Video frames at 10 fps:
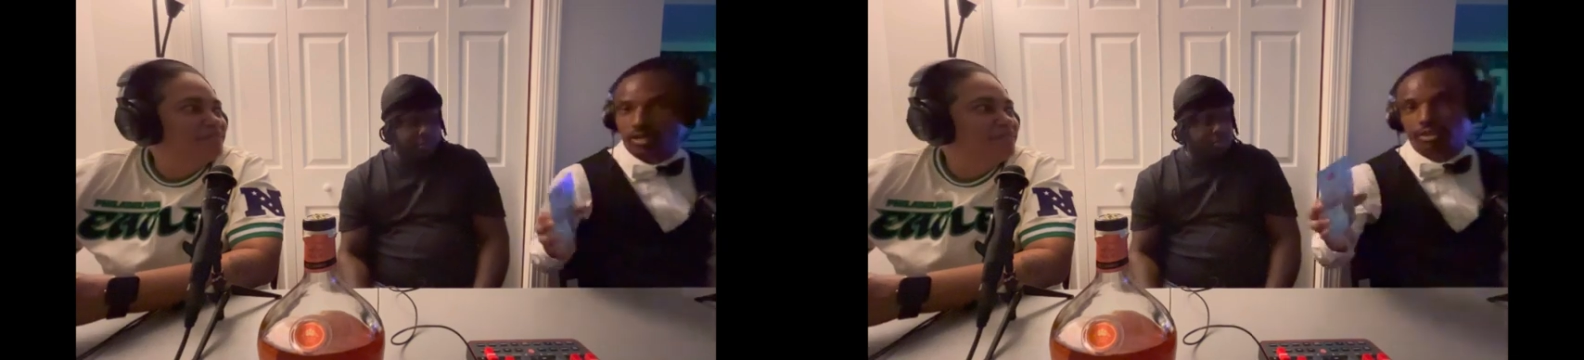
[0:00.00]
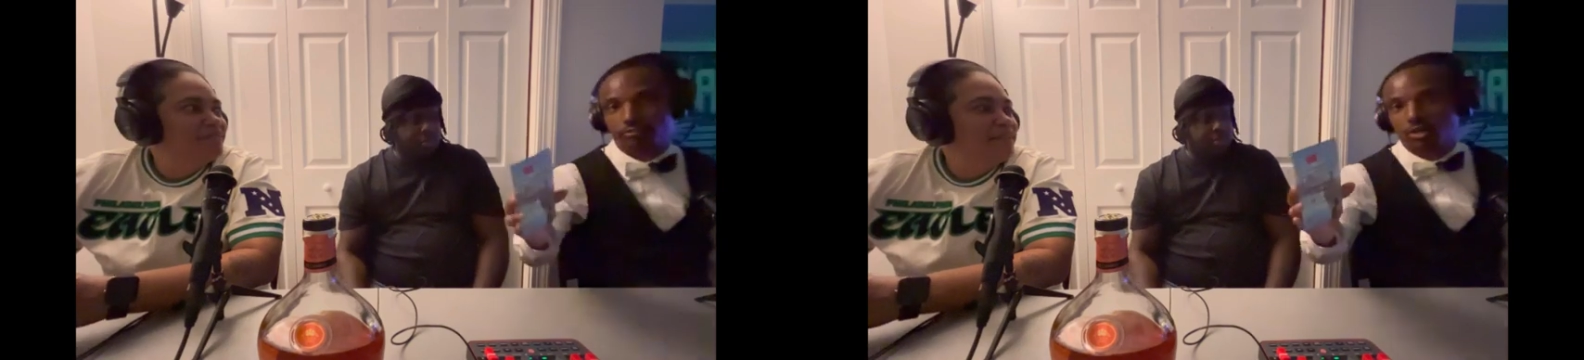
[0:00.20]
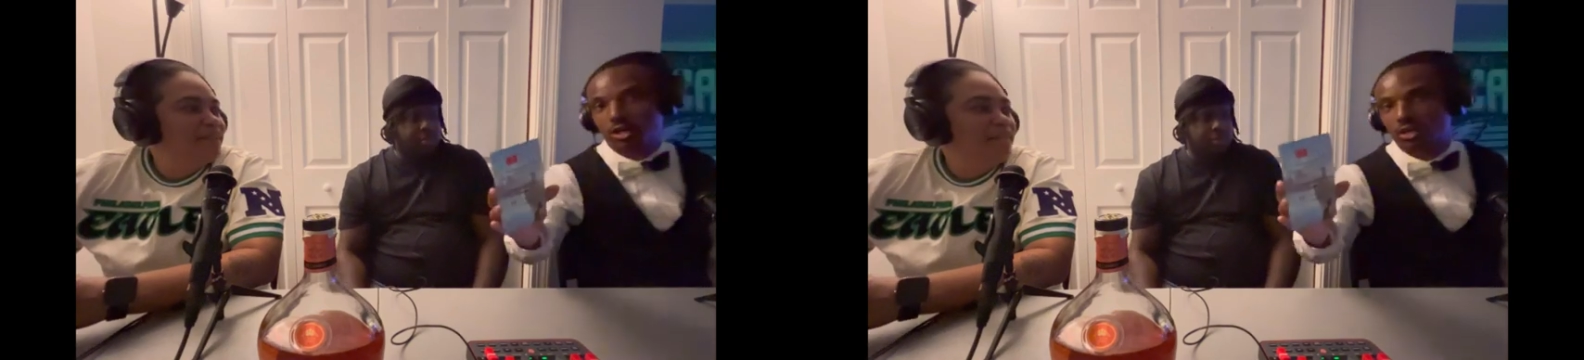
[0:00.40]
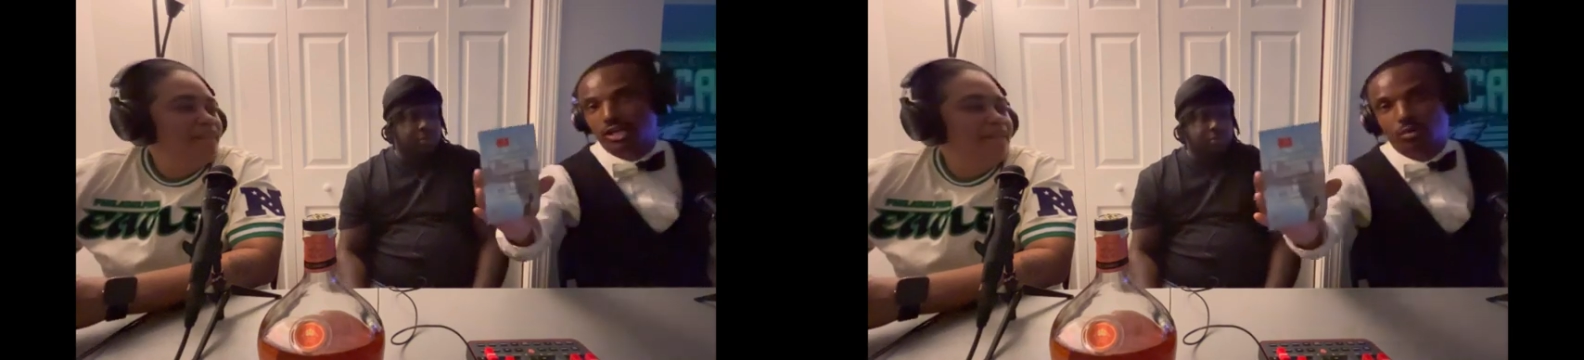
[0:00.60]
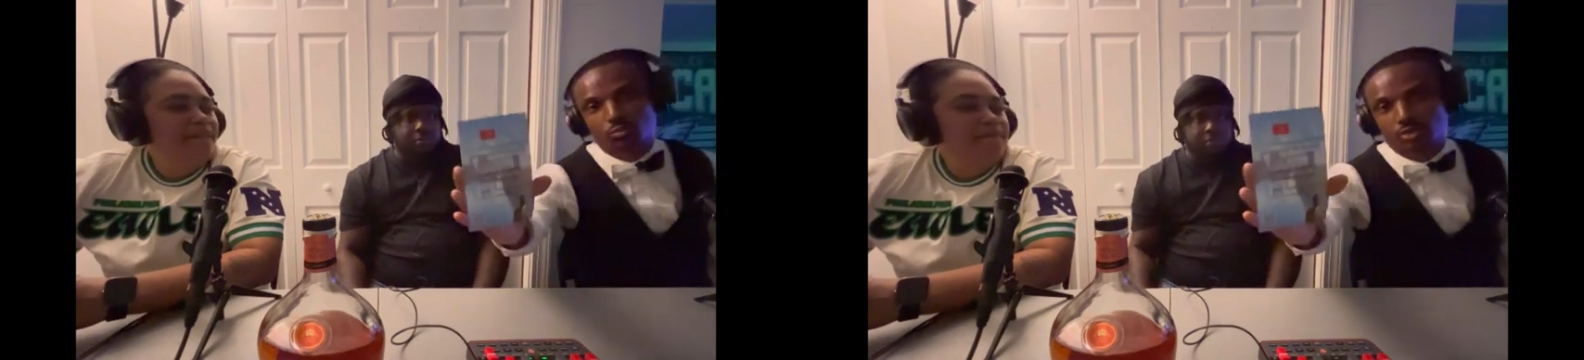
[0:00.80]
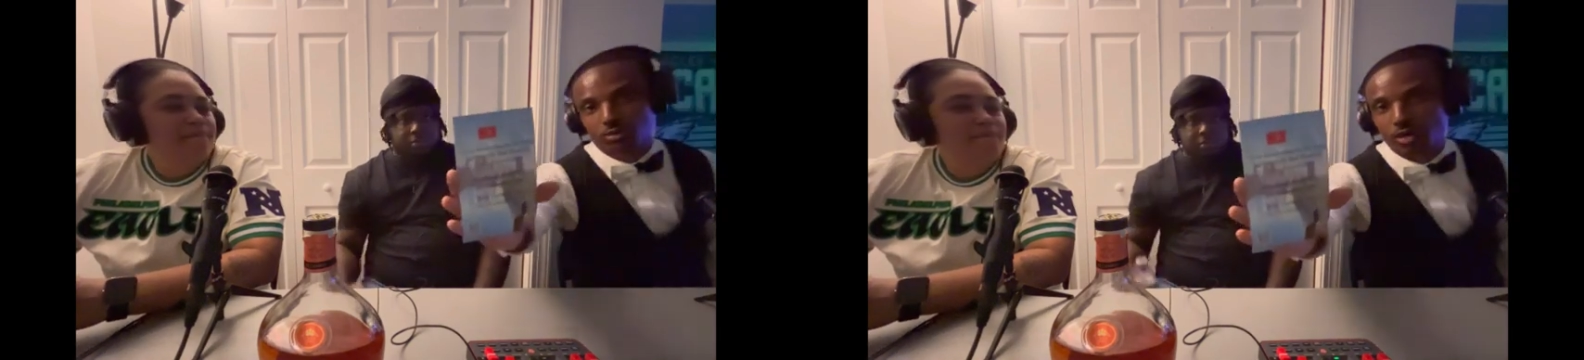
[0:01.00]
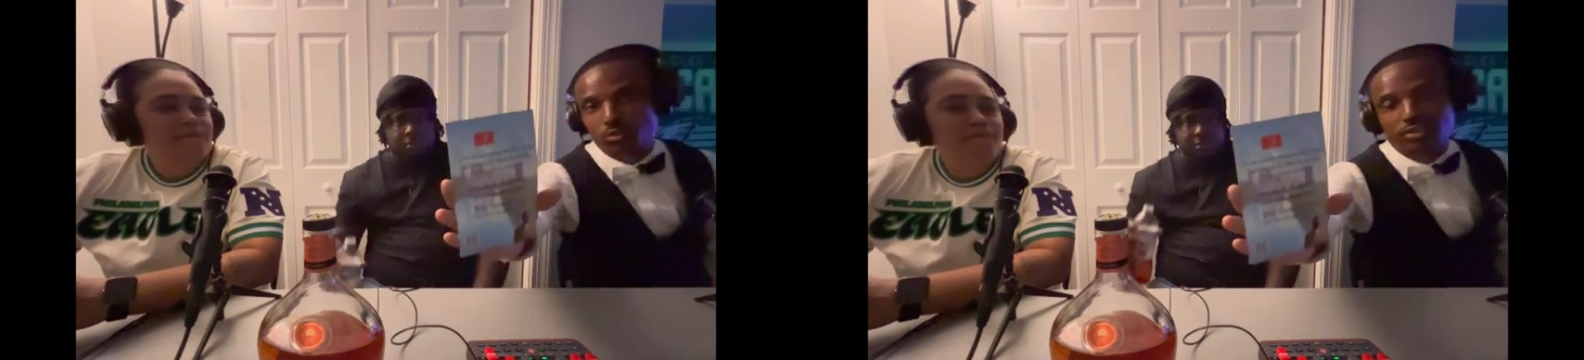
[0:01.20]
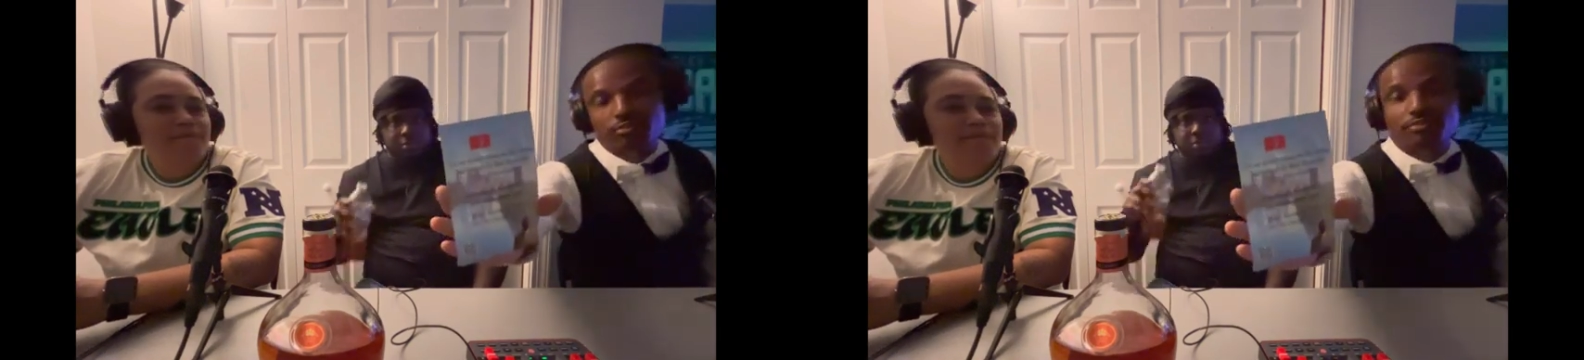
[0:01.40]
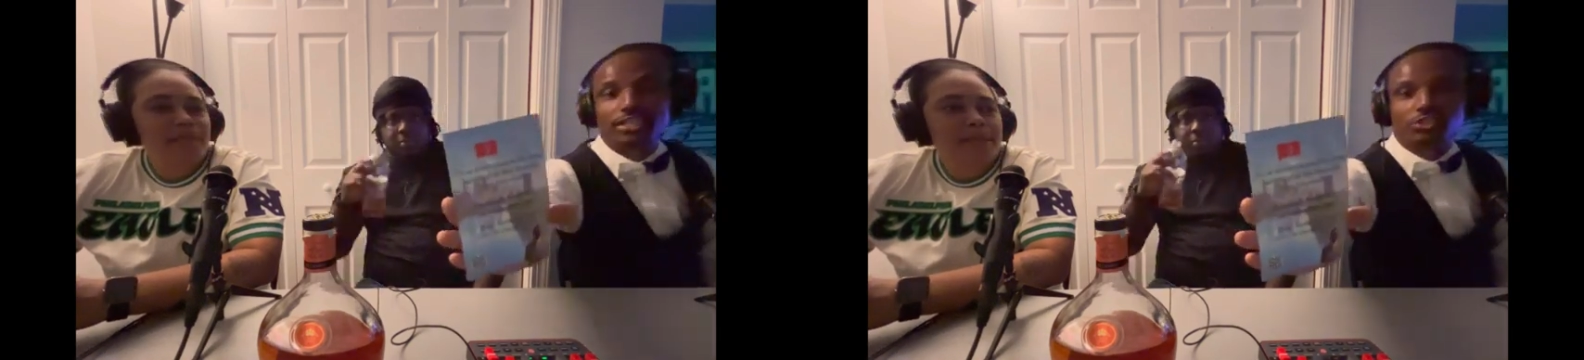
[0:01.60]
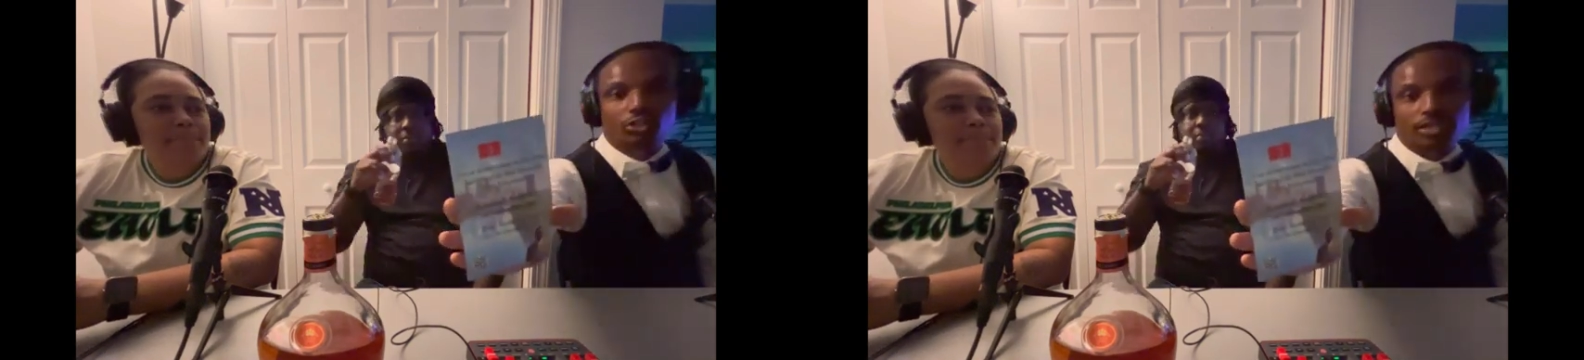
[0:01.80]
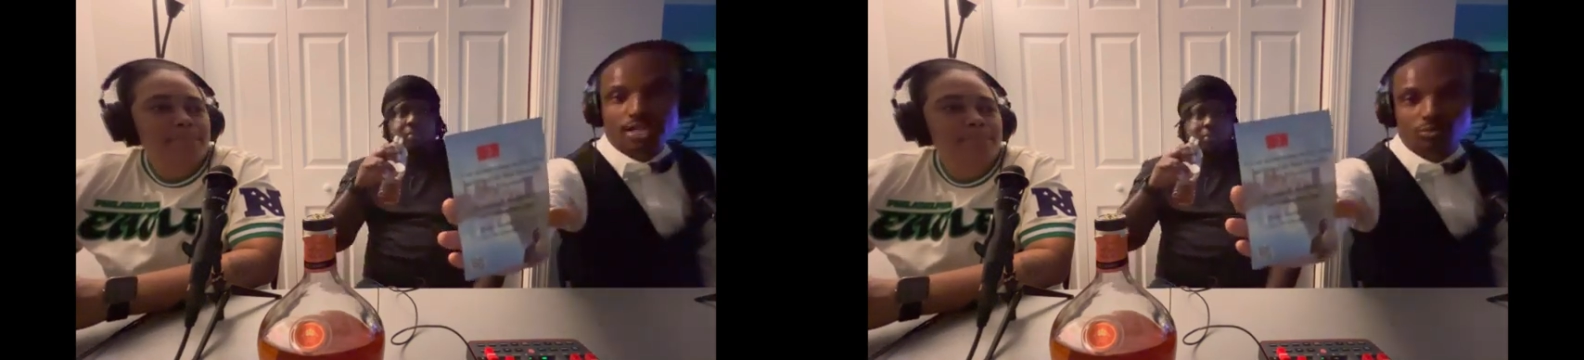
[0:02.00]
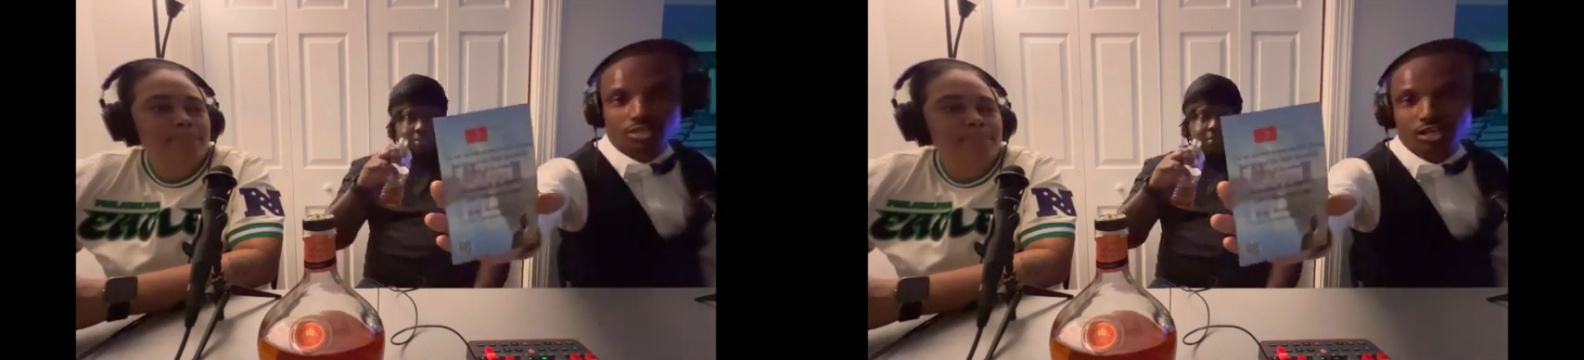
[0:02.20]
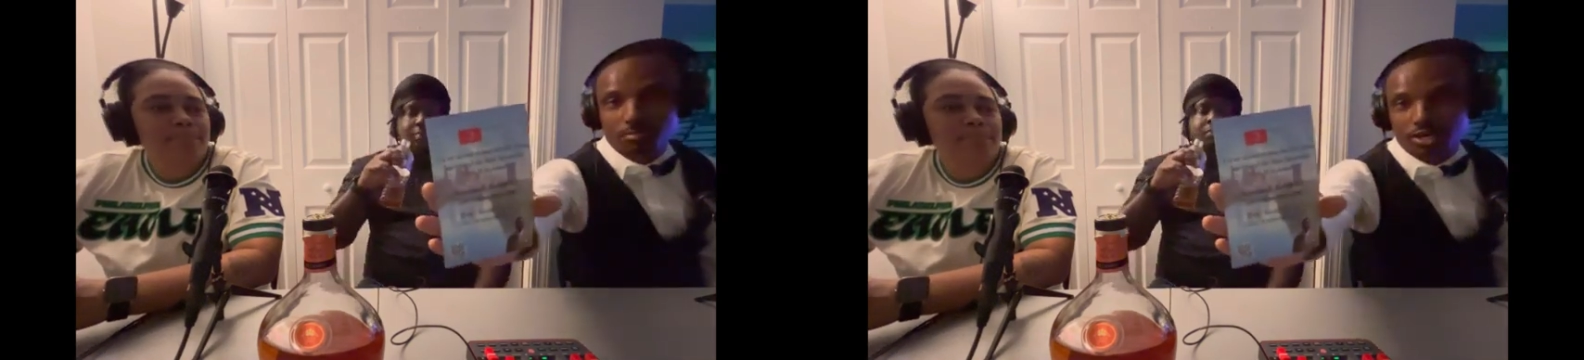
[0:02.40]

Speaker 1: if y'all, I, w- I will invite y'all out to come